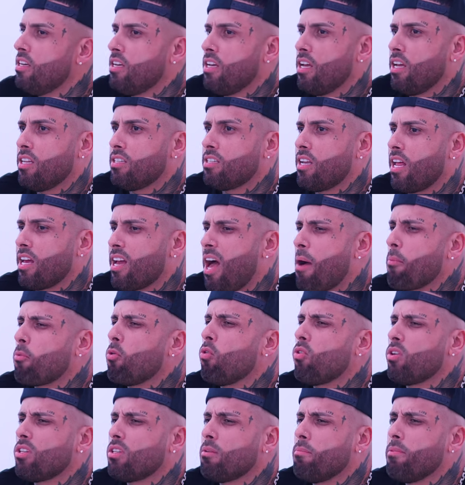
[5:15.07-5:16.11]
He's like, I'm
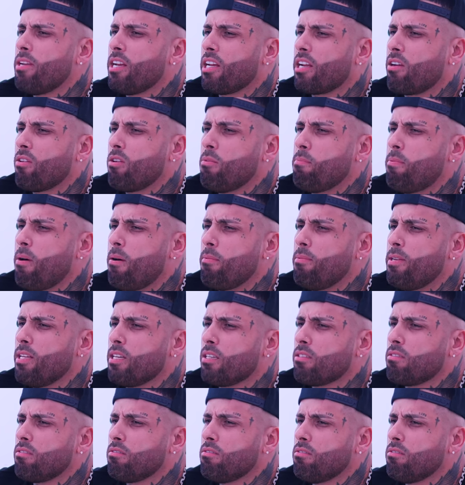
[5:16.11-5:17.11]
going to the Dominican Republic.